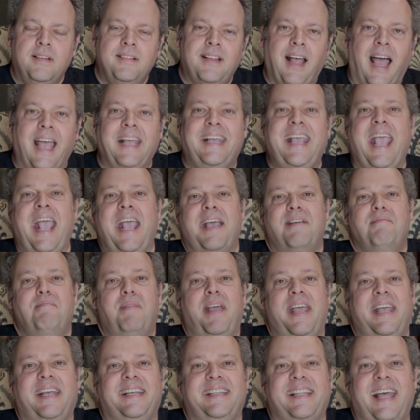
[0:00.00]
I can't
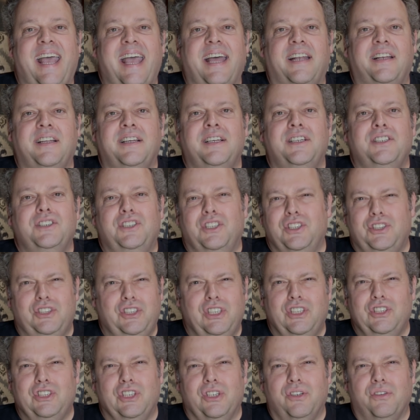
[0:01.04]
make that
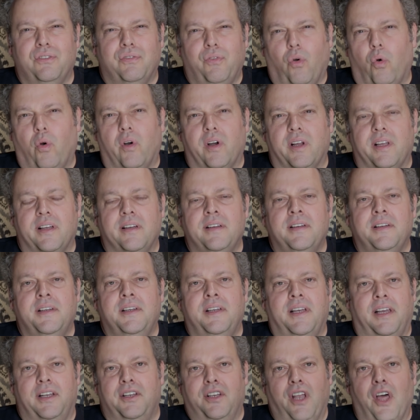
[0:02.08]
decision for you,
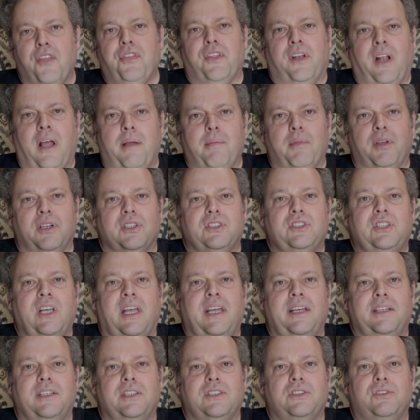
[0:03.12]
and nothing I'm going to
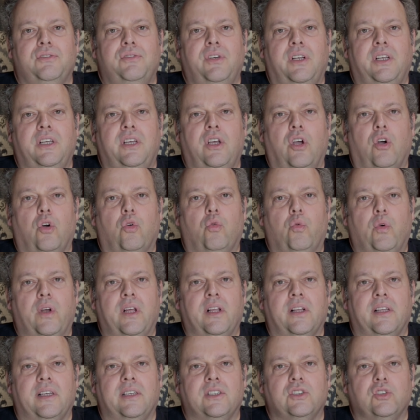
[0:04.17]
say in this video
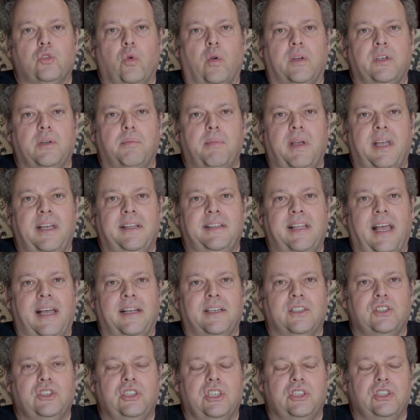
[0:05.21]
really is going to make that
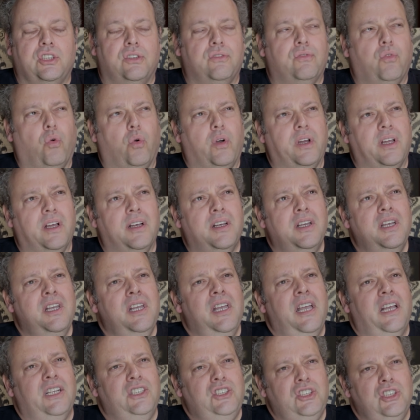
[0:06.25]
decision for you.
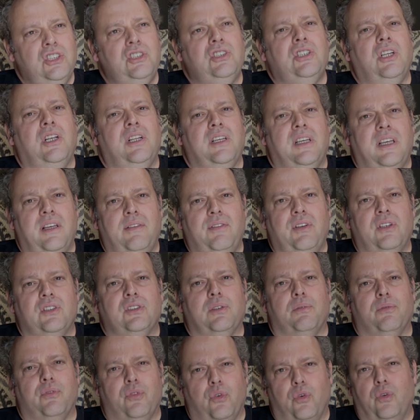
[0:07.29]
It's just going to give you
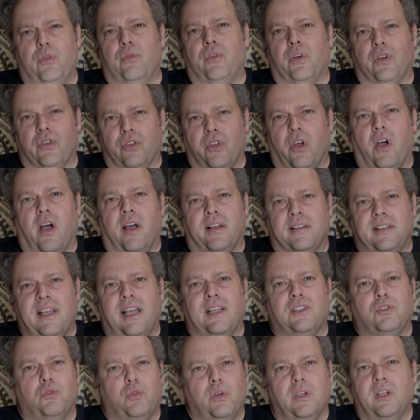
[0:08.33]
some food for thought.
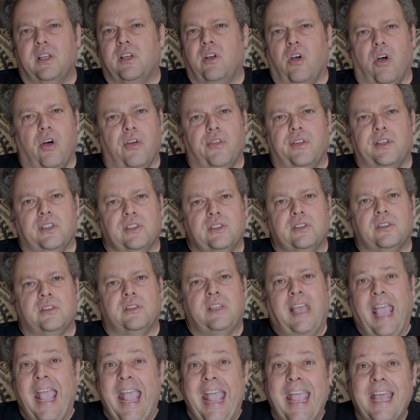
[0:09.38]
That's really all this
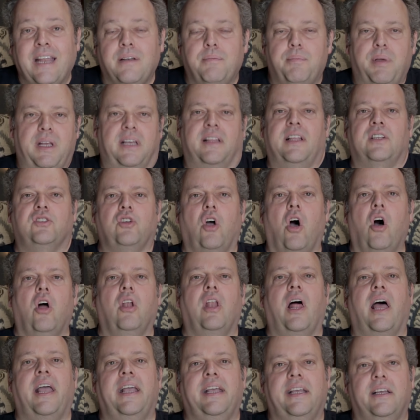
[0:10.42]
can be. That's
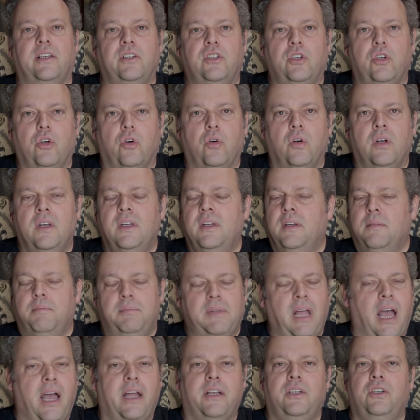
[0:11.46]
all I can do.
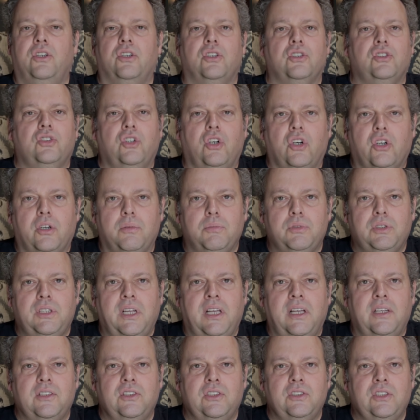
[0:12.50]
Not in your
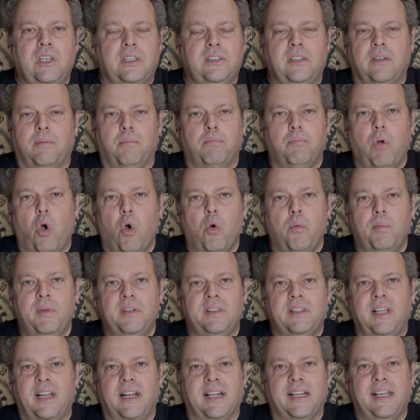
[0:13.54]
circumstances at the
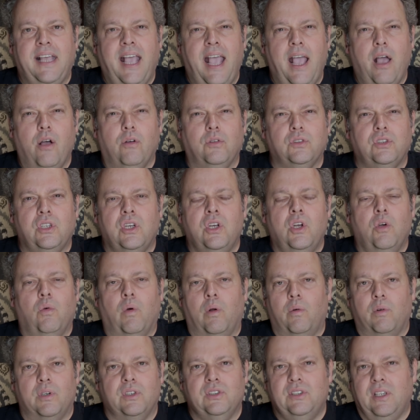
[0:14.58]
moment that it counts,
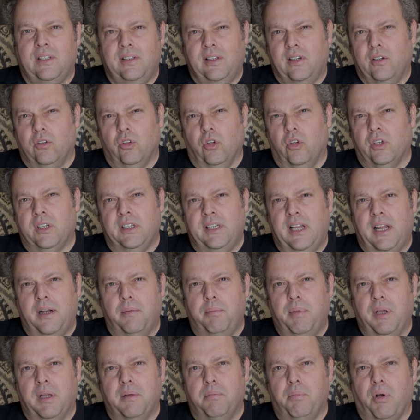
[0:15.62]
when we're sitting there looking at a
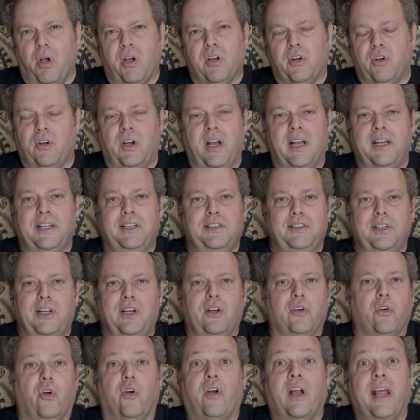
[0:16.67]
big buck or any
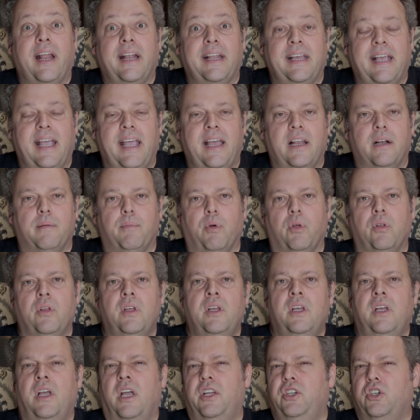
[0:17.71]
deer or any animal,
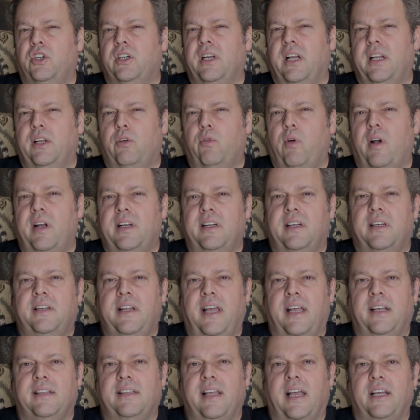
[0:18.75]
and you're getting ready to
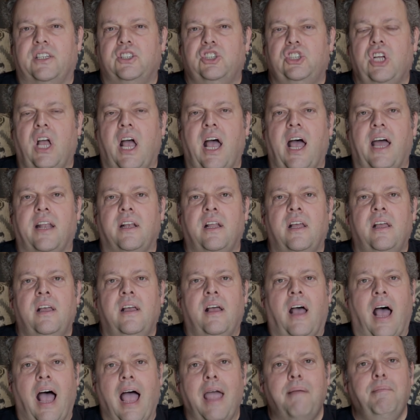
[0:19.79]
take that shot.
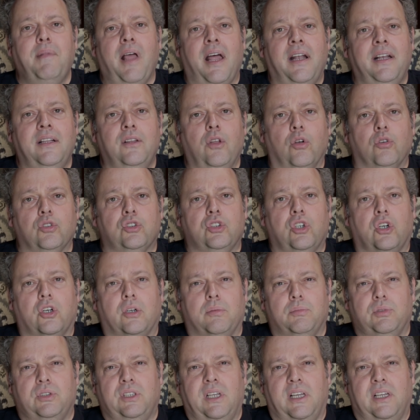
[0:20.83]
I'm not in those
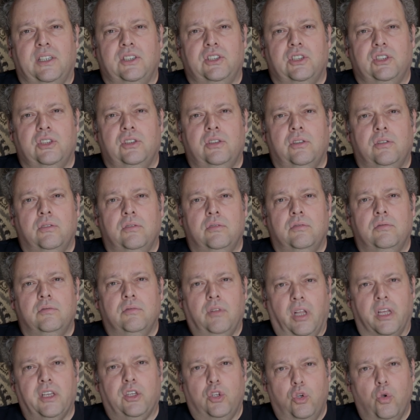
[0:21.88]
circumstances
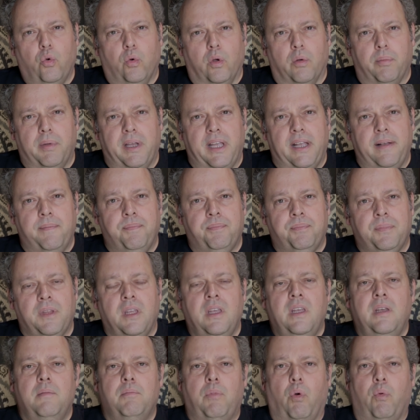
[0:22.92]
like you will be.
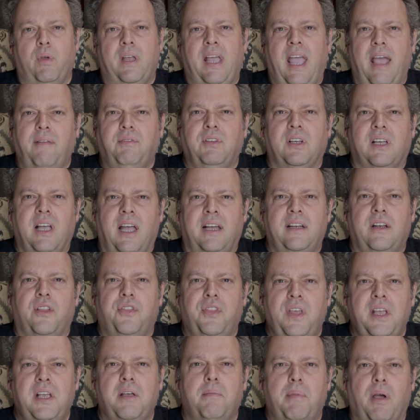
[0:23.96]
But we have to kind of
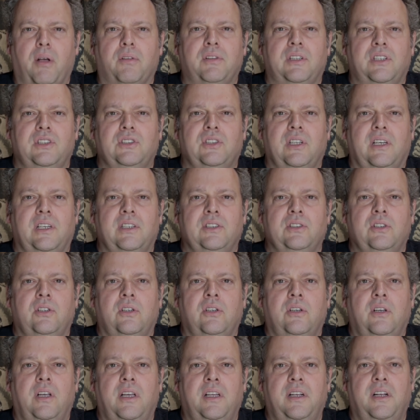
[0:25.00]
think about these things
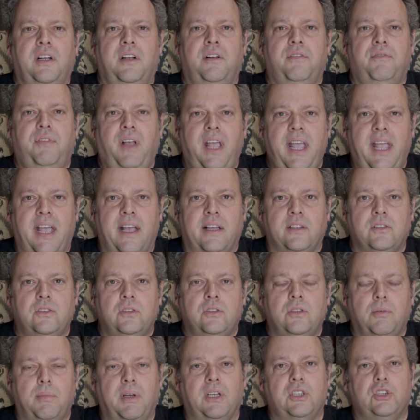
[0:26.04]
in advance
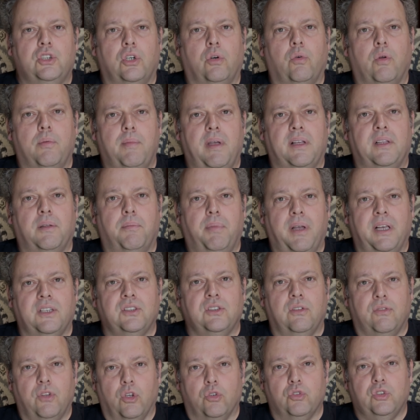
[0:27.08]
to make sure we make the
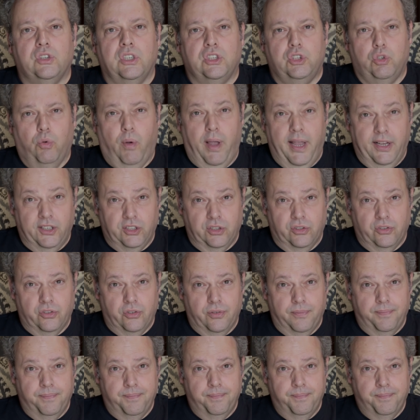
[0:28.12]
best of those
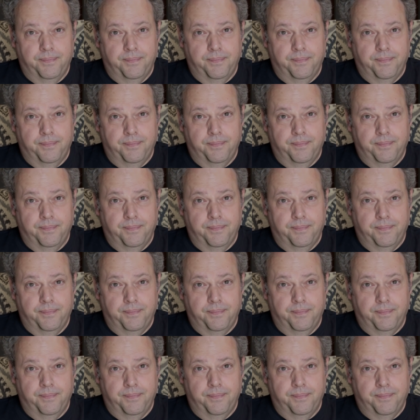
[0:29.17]
situations.